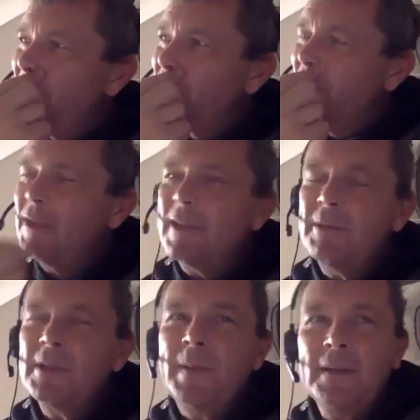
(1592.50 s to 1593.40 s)
because I
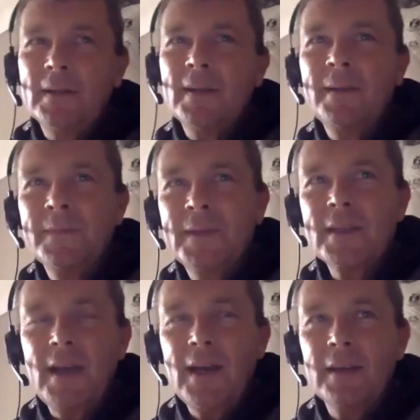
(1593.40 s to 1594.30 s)
was a bit
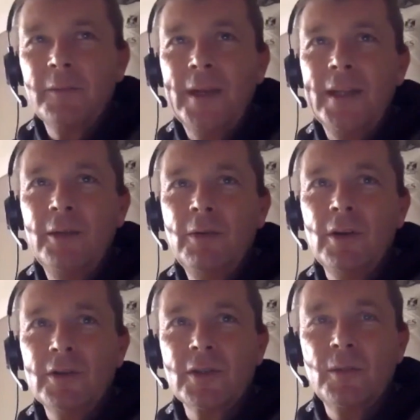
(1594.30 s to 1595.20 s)
disheartened when I knew
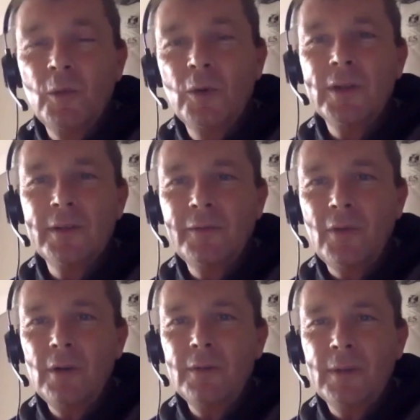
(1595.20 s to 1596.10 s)
Gloucester weren't
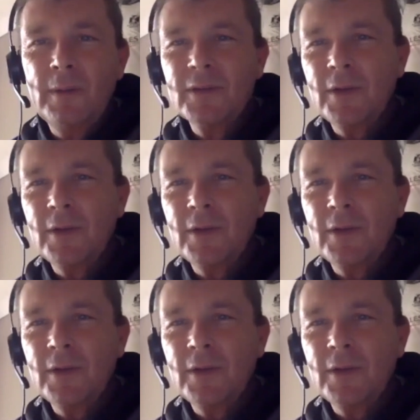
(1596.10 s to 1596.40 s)
involved. I was